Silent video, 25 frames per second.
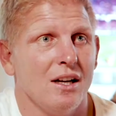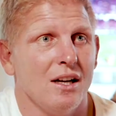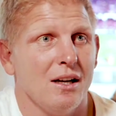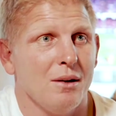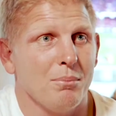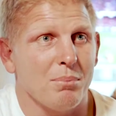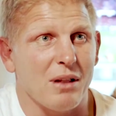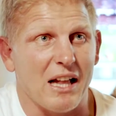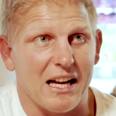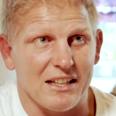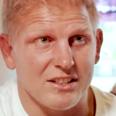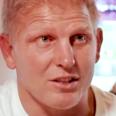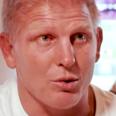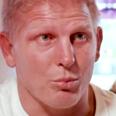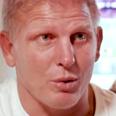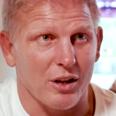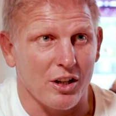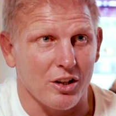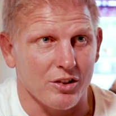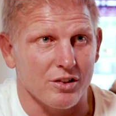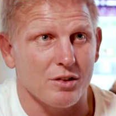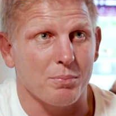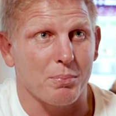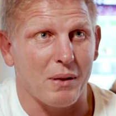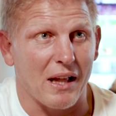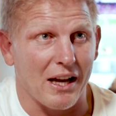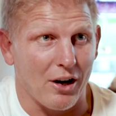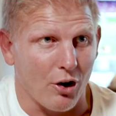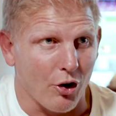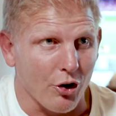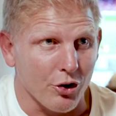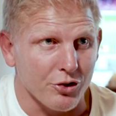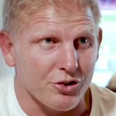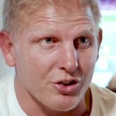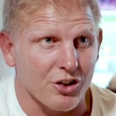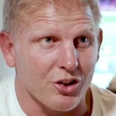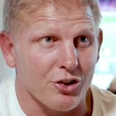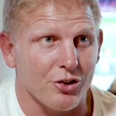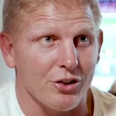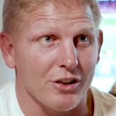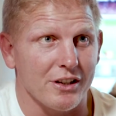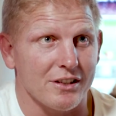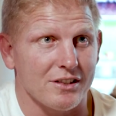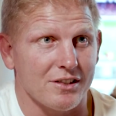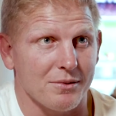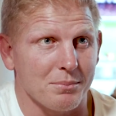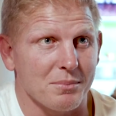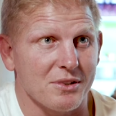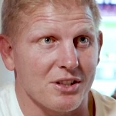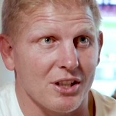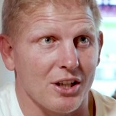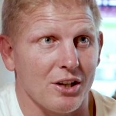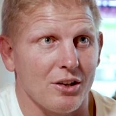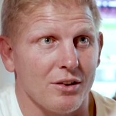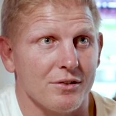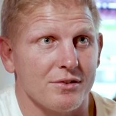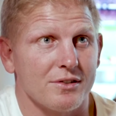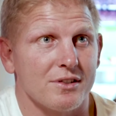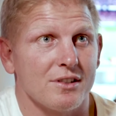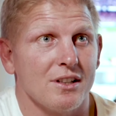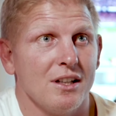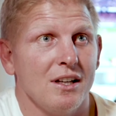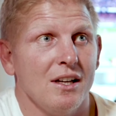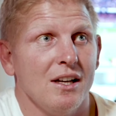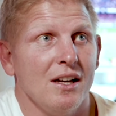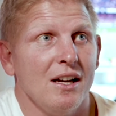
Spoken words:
players that went on to play Origin careers themselves.